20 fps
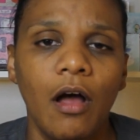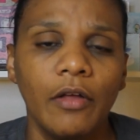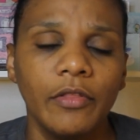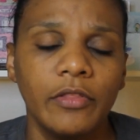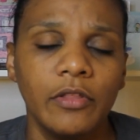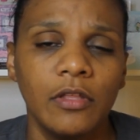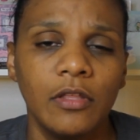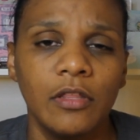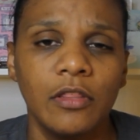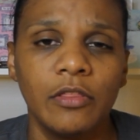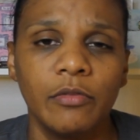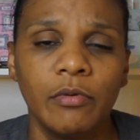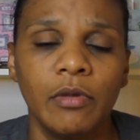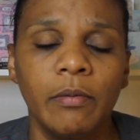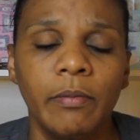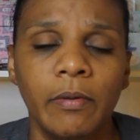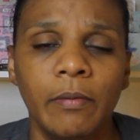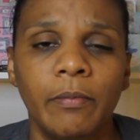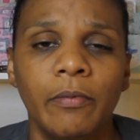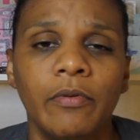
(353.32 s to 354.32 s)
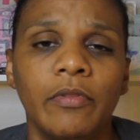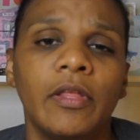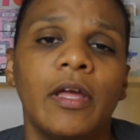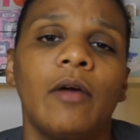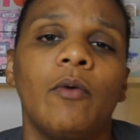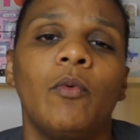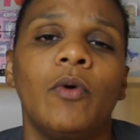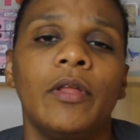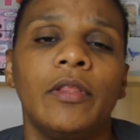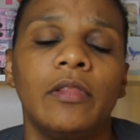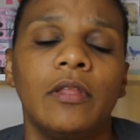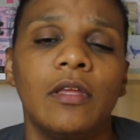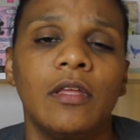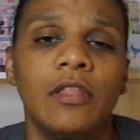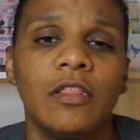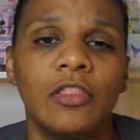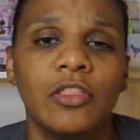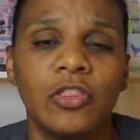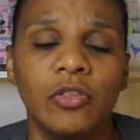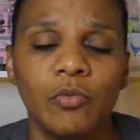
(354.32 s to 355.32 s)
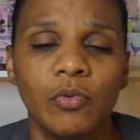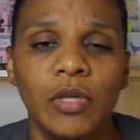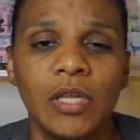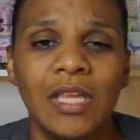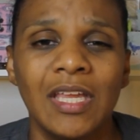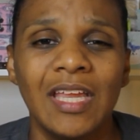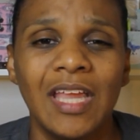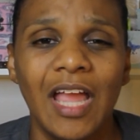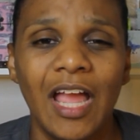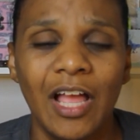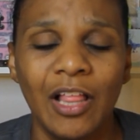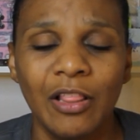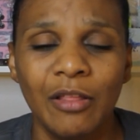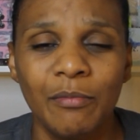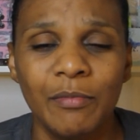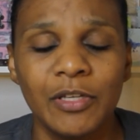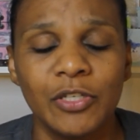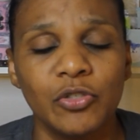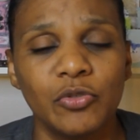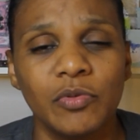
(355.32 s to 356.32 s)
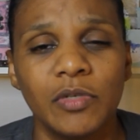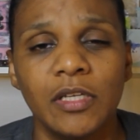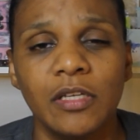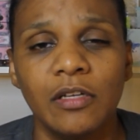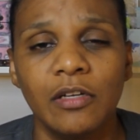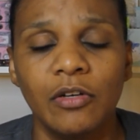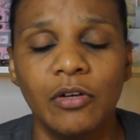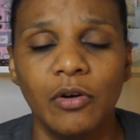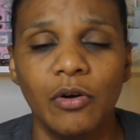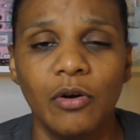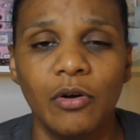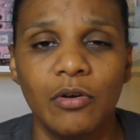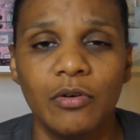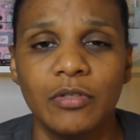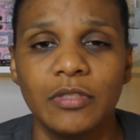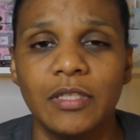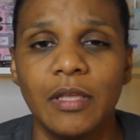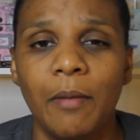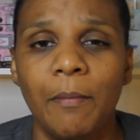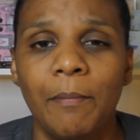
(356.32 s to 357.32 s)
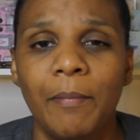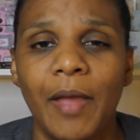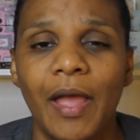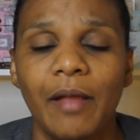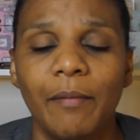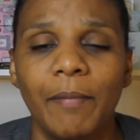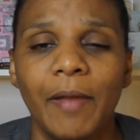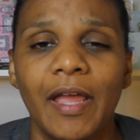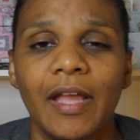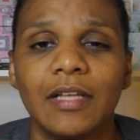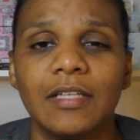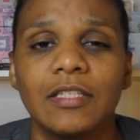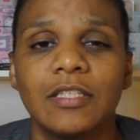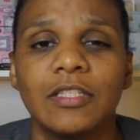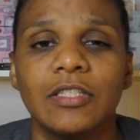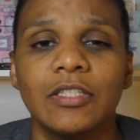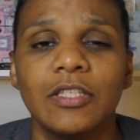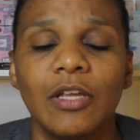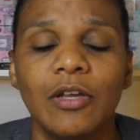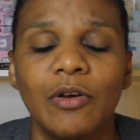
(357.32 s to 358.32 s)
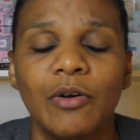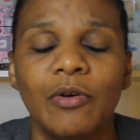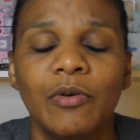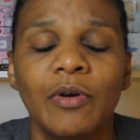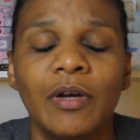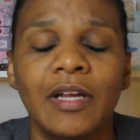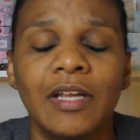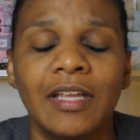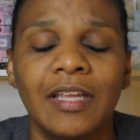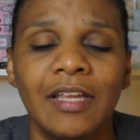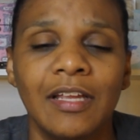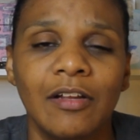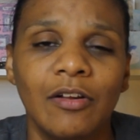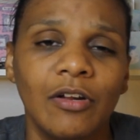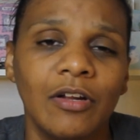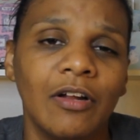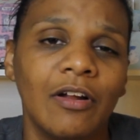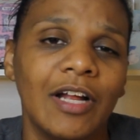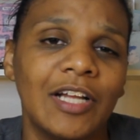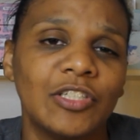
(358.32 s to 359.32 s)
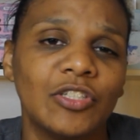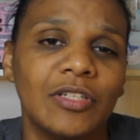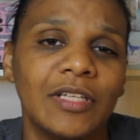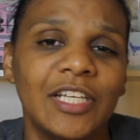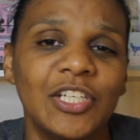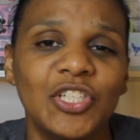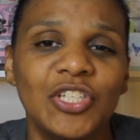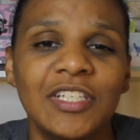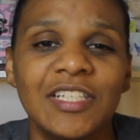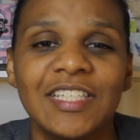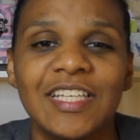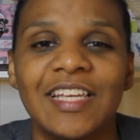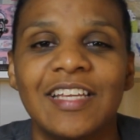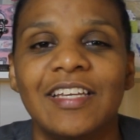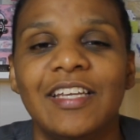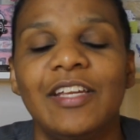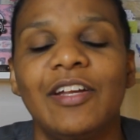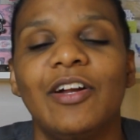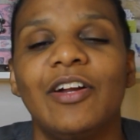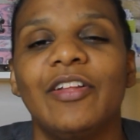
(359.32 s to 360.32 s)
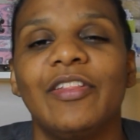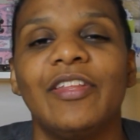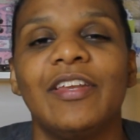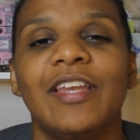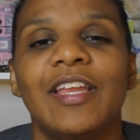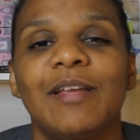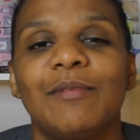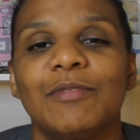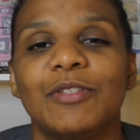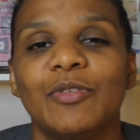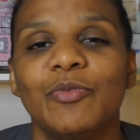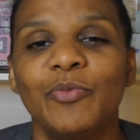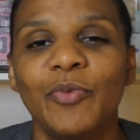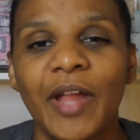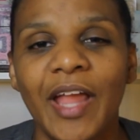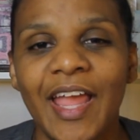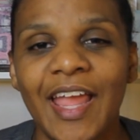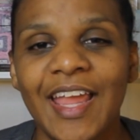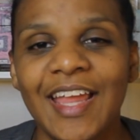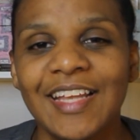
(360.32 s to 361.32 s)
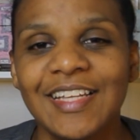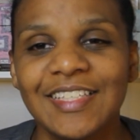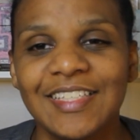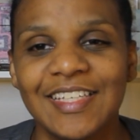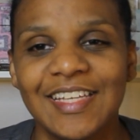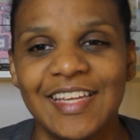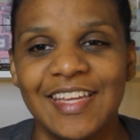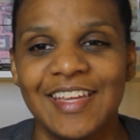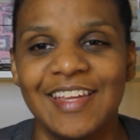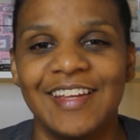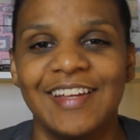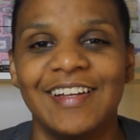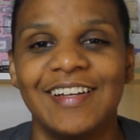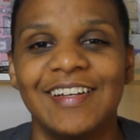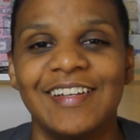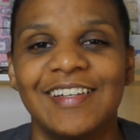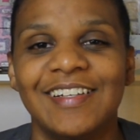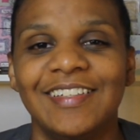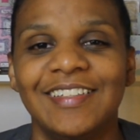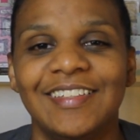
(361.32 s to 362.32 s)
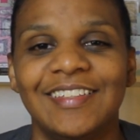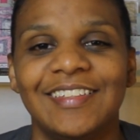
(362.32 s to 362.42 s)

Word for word: the three people that won the three elementary girls backpacks. So again, congratulations. And here are the names right here.